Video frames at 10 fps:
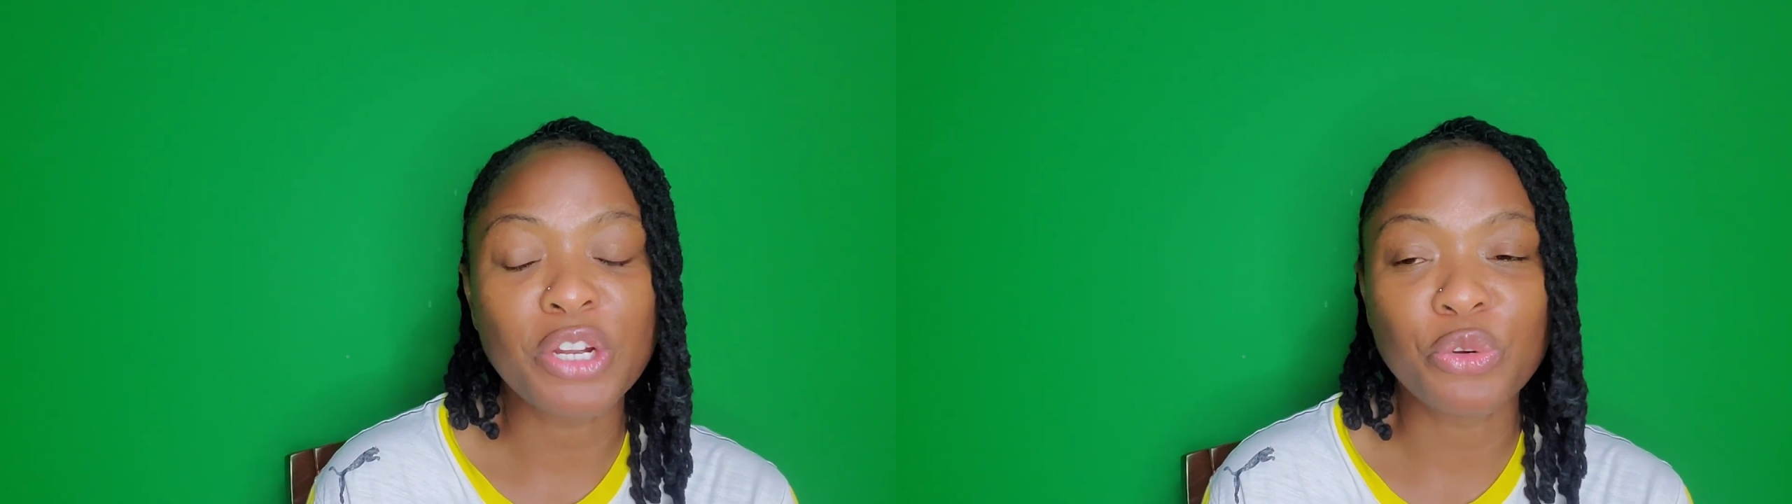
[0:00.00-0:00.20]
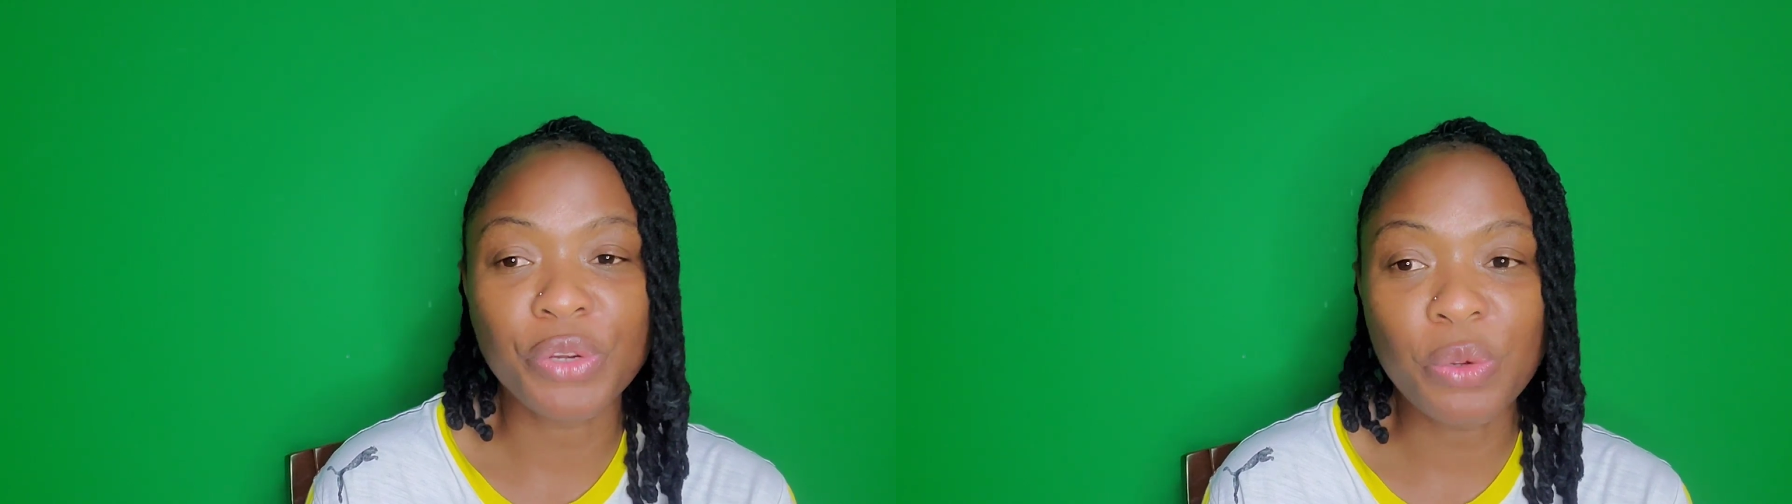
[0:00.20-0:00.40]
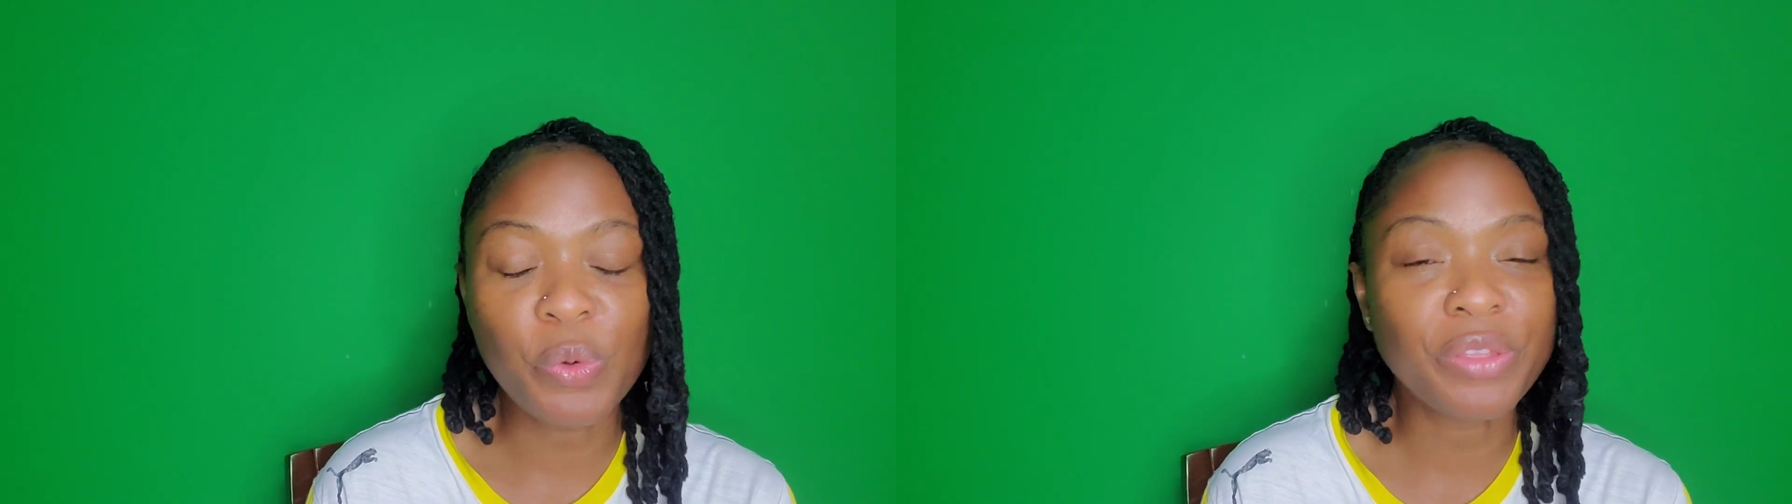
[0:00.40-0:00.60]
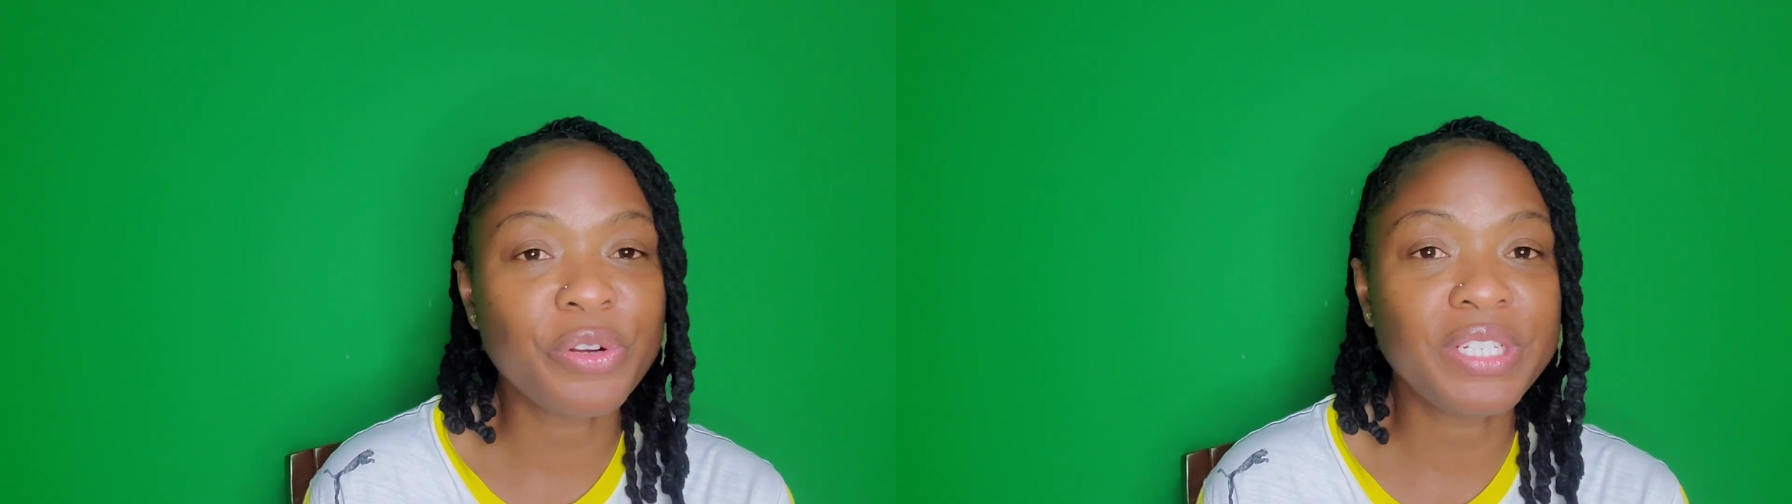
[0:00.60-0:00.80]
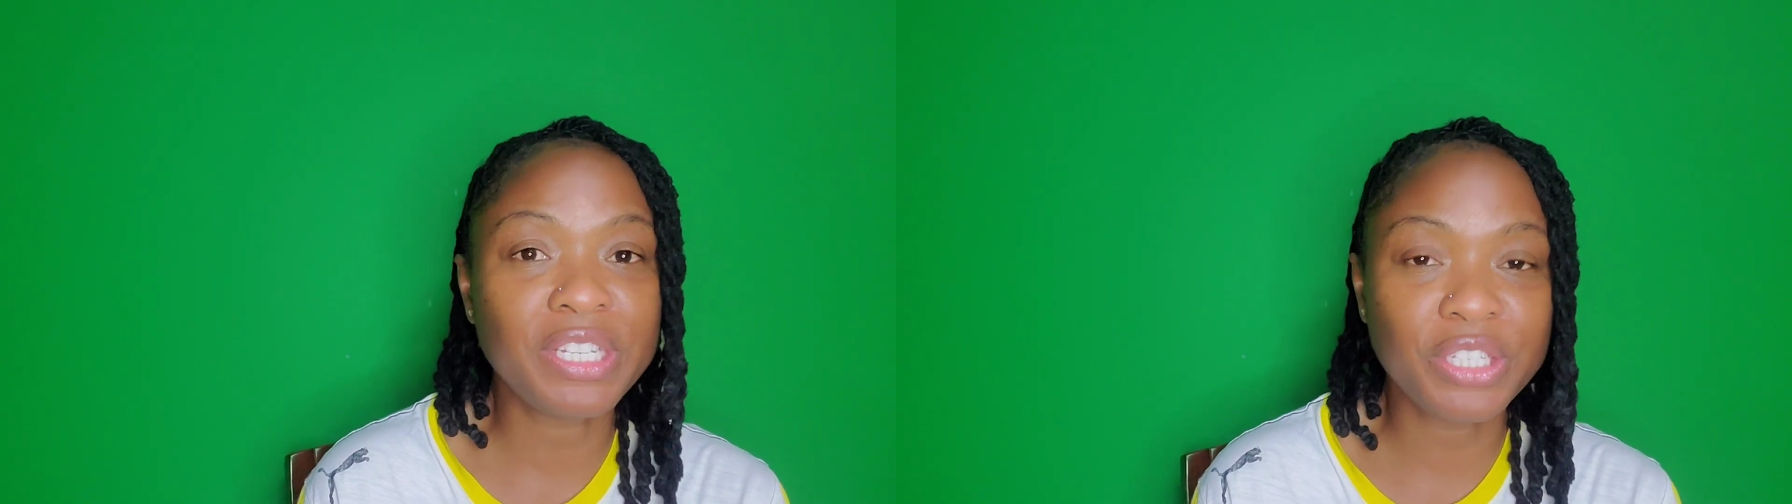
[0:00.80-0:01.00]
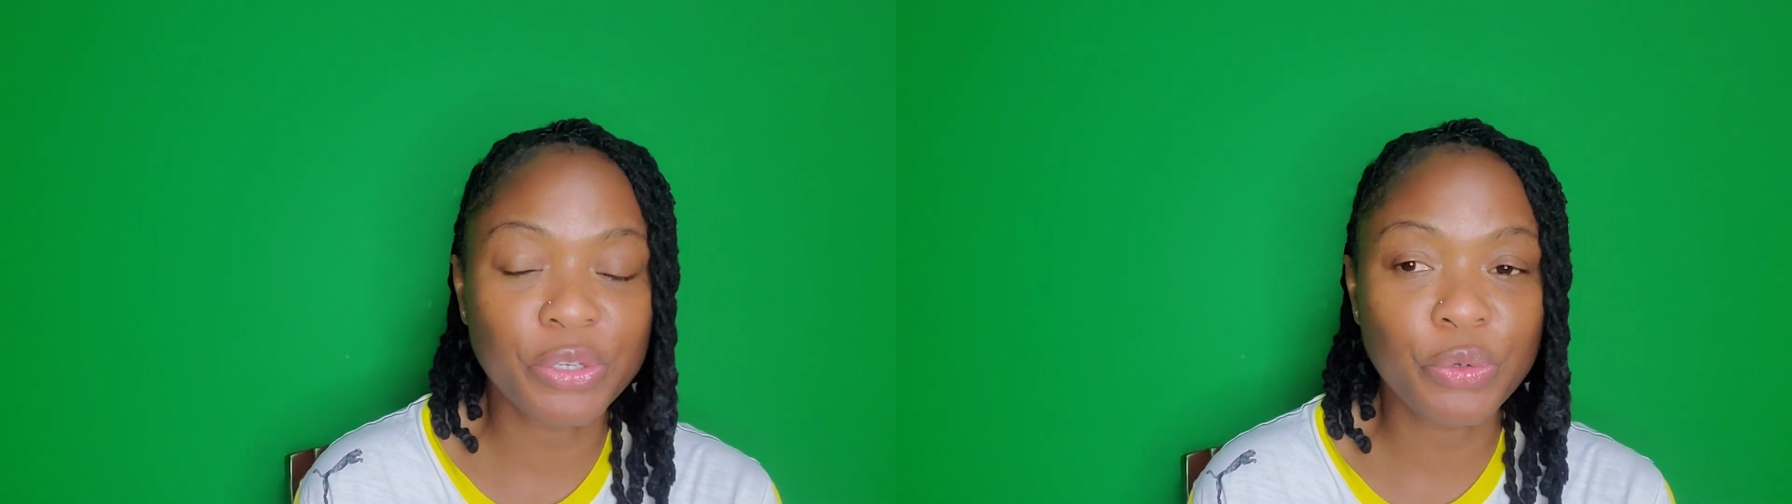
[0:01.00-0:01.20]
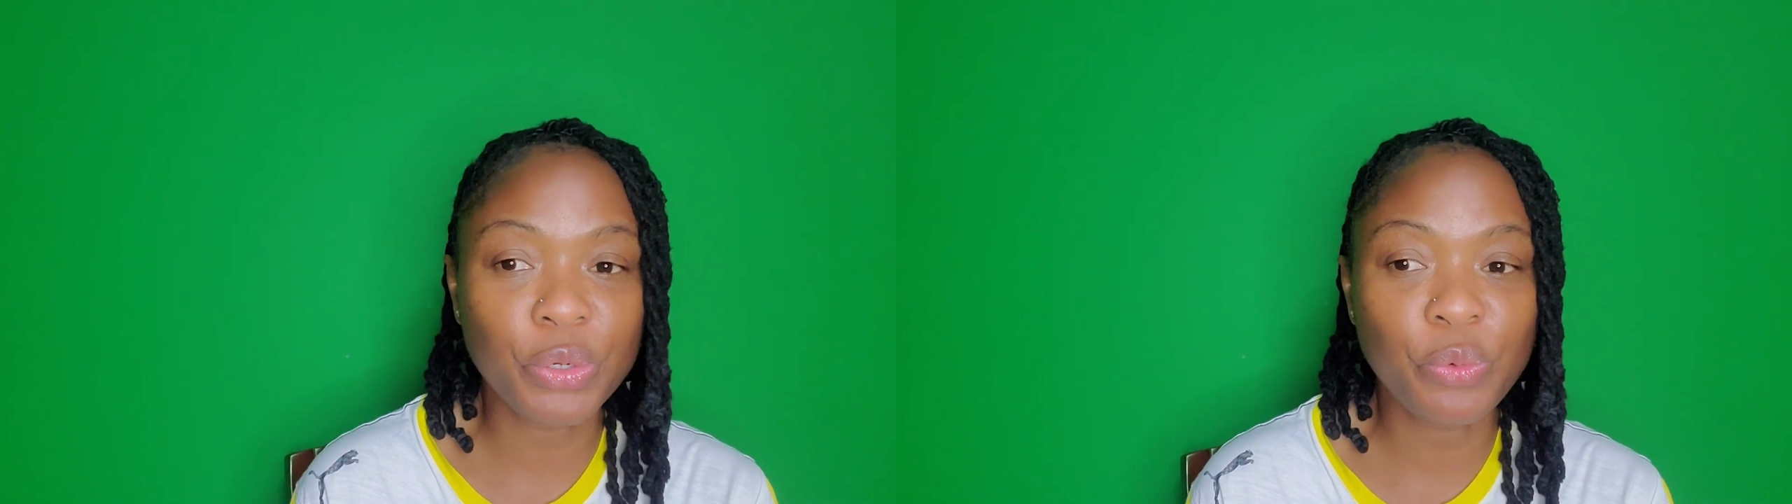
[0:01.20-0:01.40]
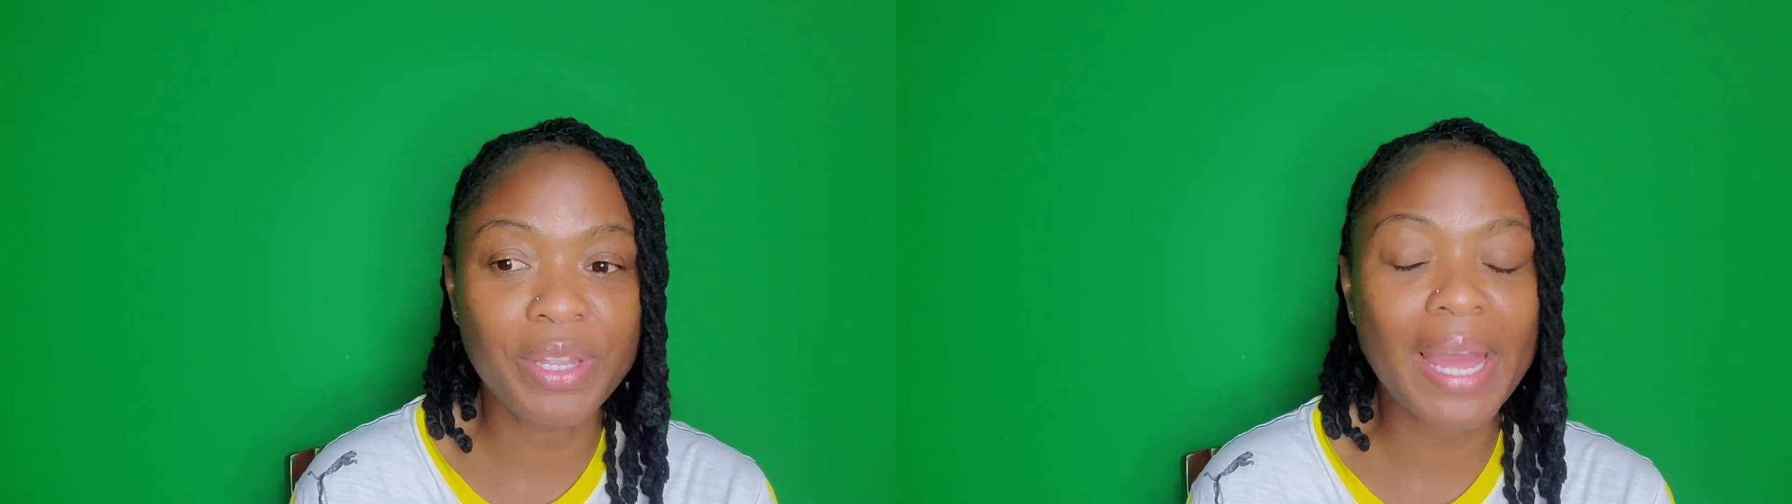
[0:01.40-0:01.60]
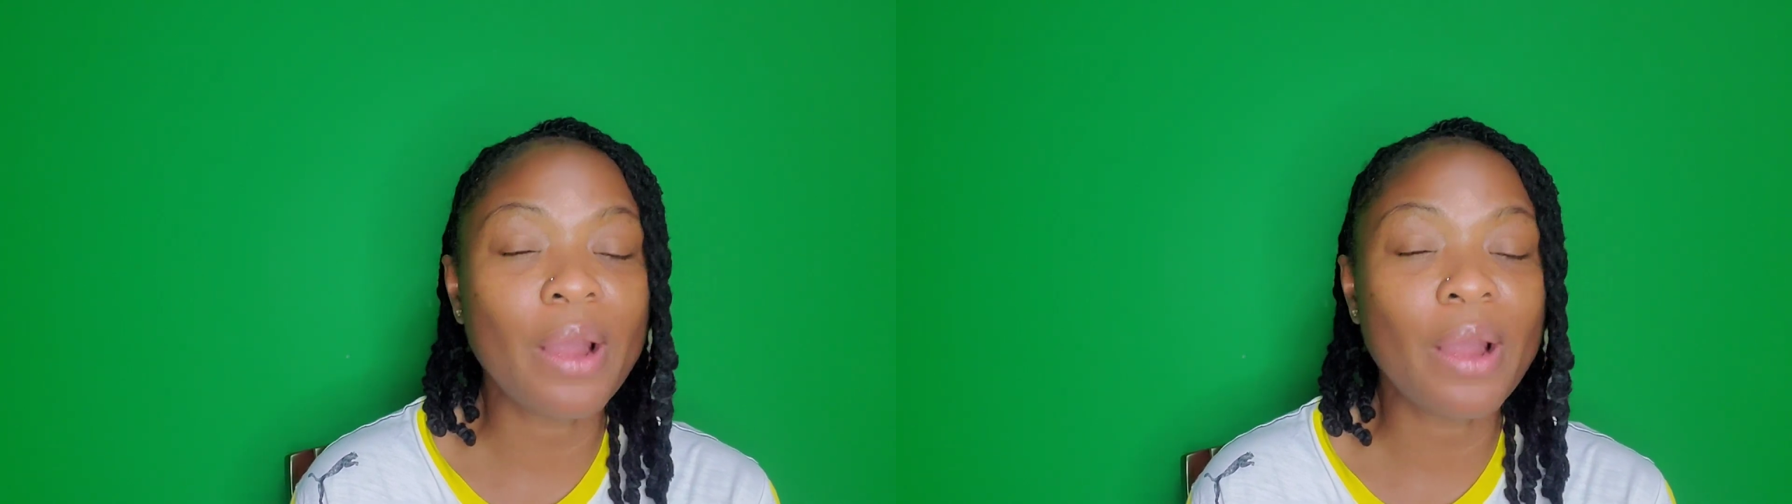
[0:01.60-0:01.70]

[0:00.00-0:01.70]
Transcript: agree with or disagree with?